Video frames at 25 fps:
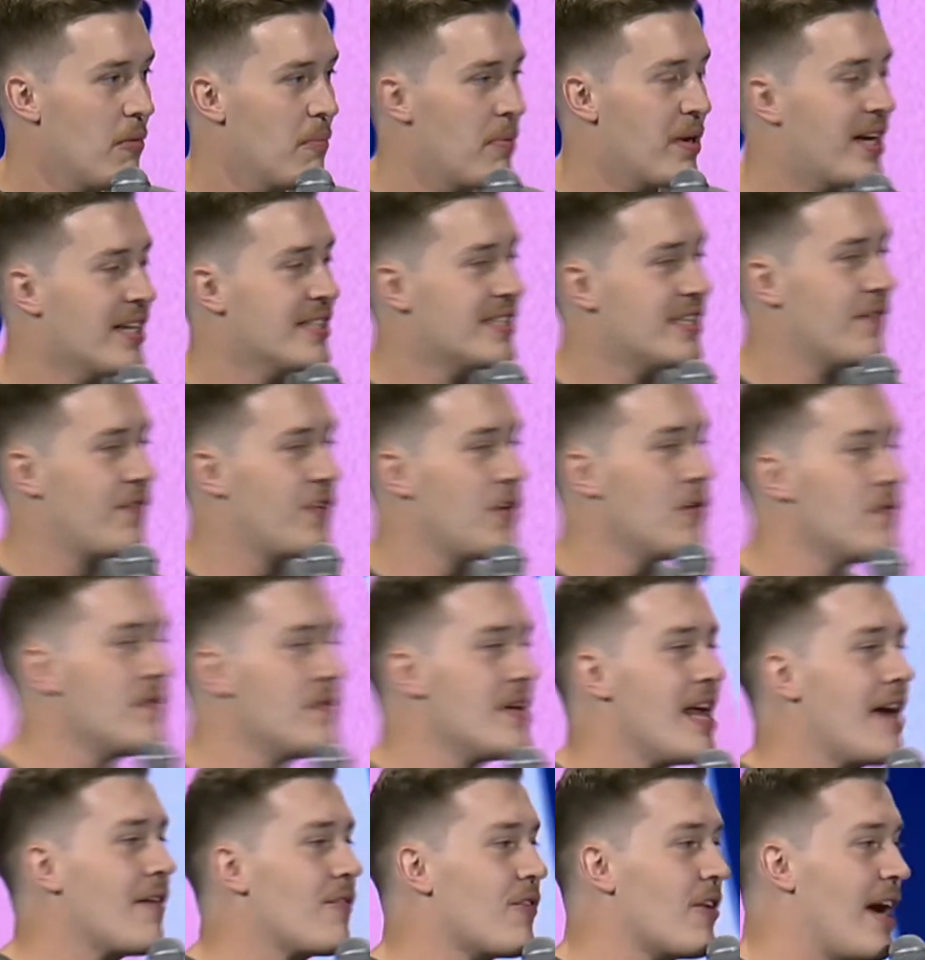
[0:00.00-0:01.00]
Because if you
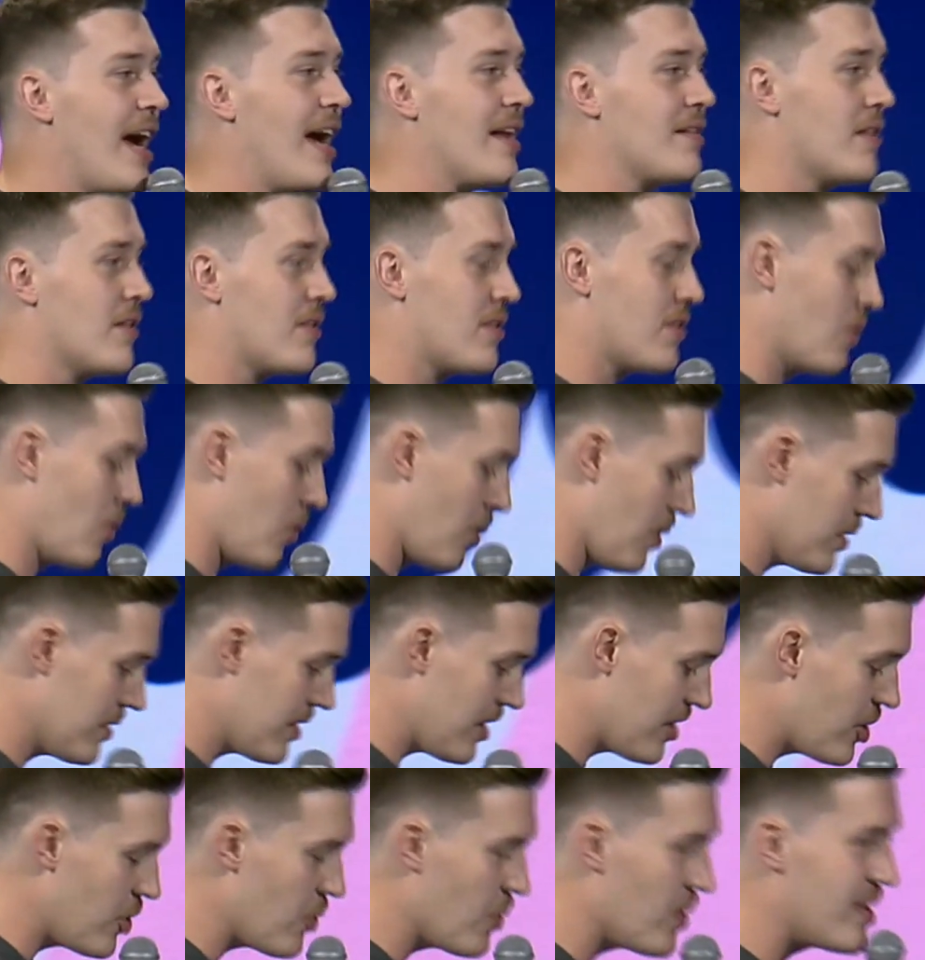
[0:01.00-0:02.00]
never had the thorn,
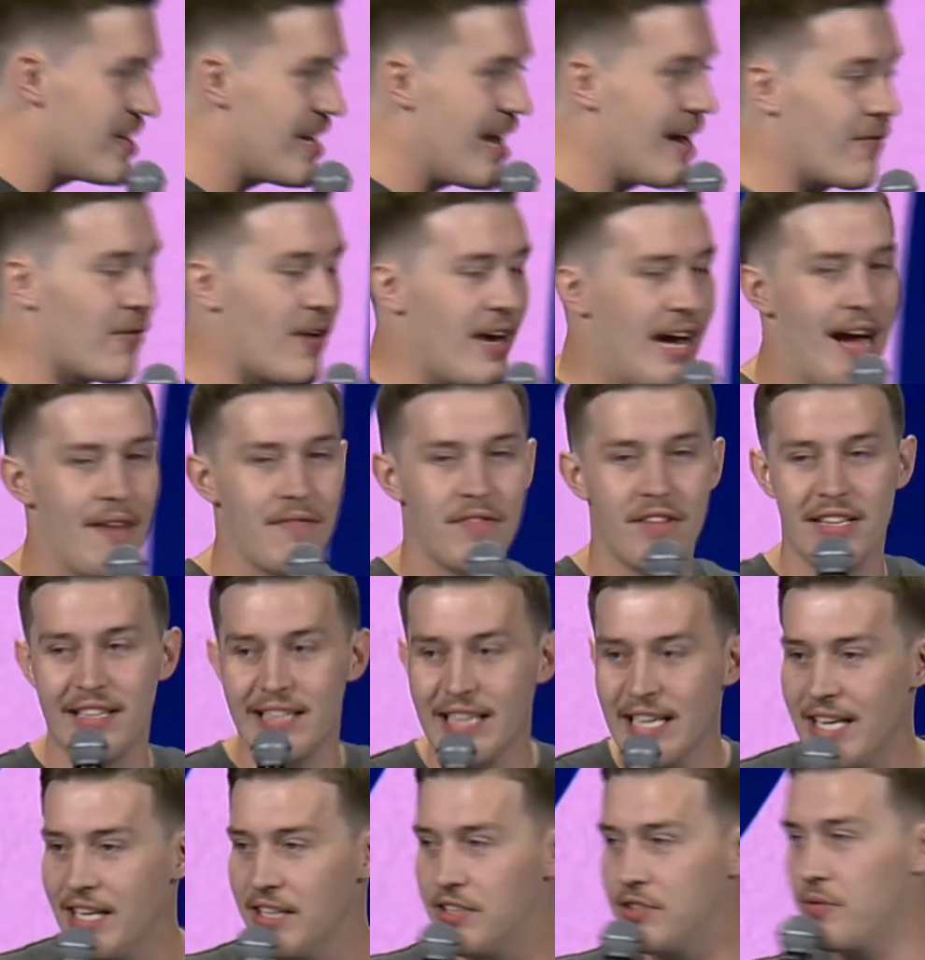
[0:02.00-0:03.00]
then you would never have the
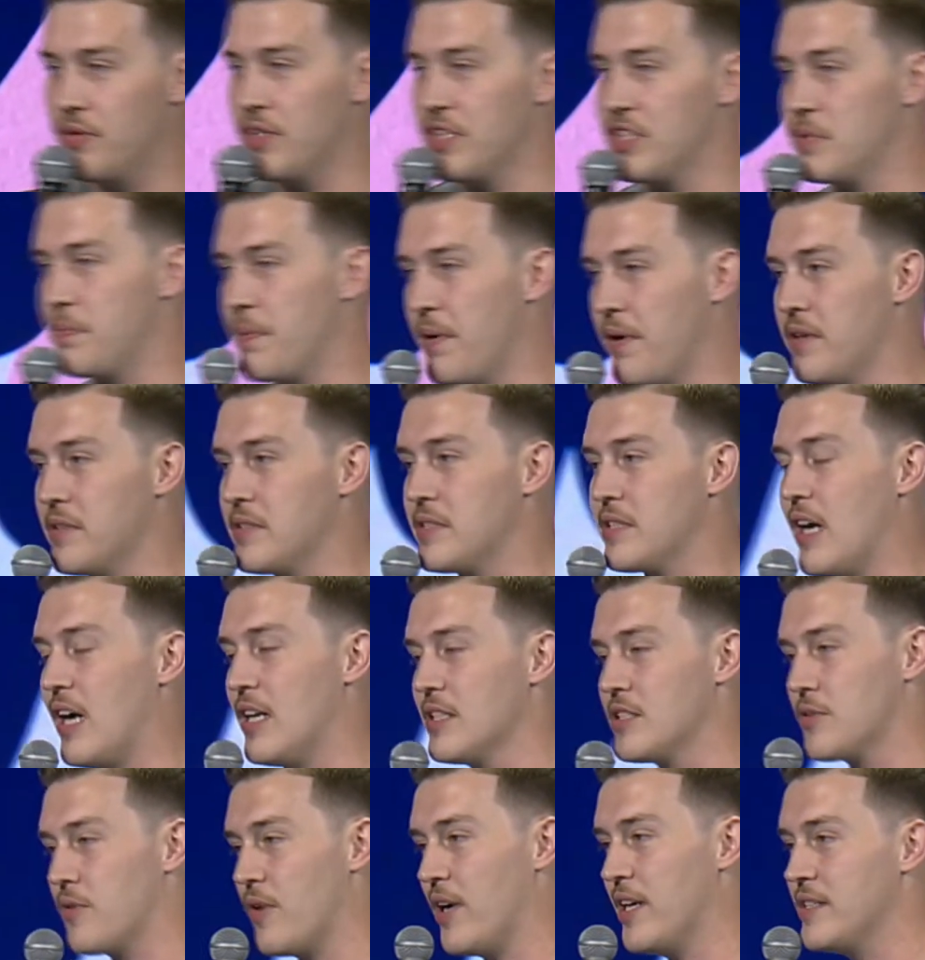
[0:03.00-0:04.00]
need to experience
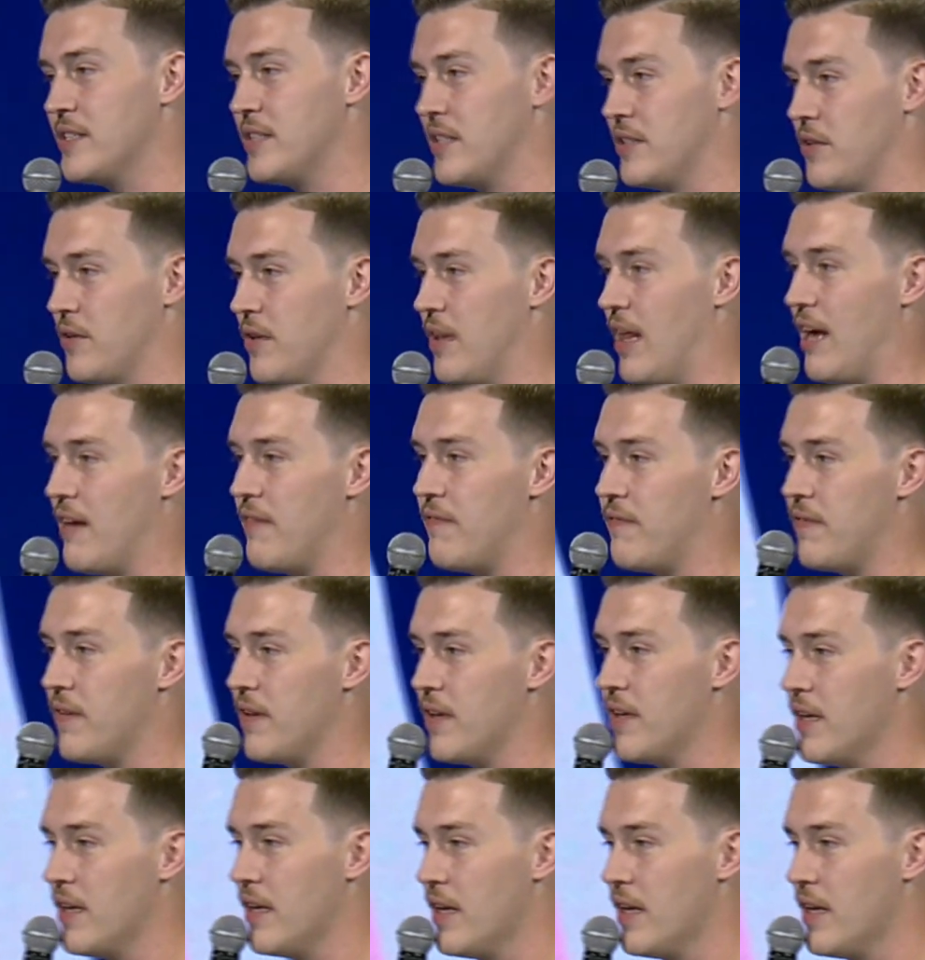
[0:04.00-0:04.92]
God's grace in your life.